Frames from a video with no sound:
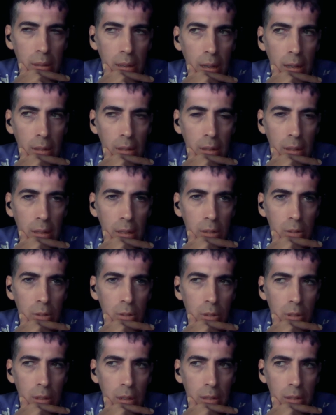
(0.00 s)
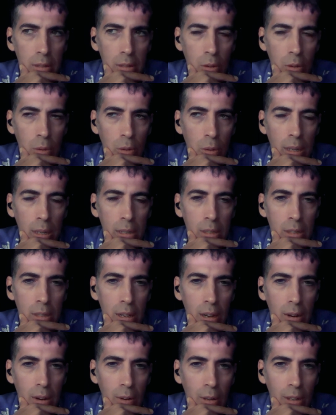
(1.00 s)
I think it's, uh, it's quite
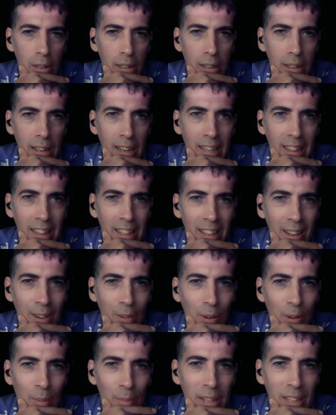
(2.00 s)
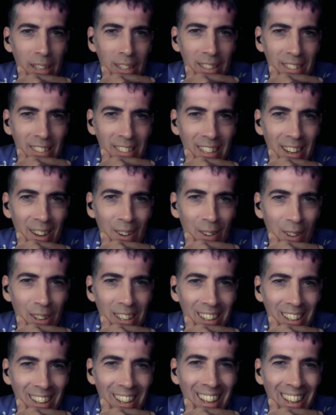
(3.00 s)
scary. I think I want to make it
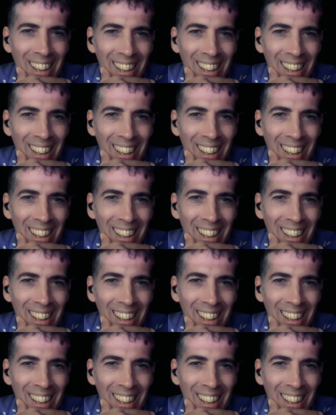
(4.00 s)
scary.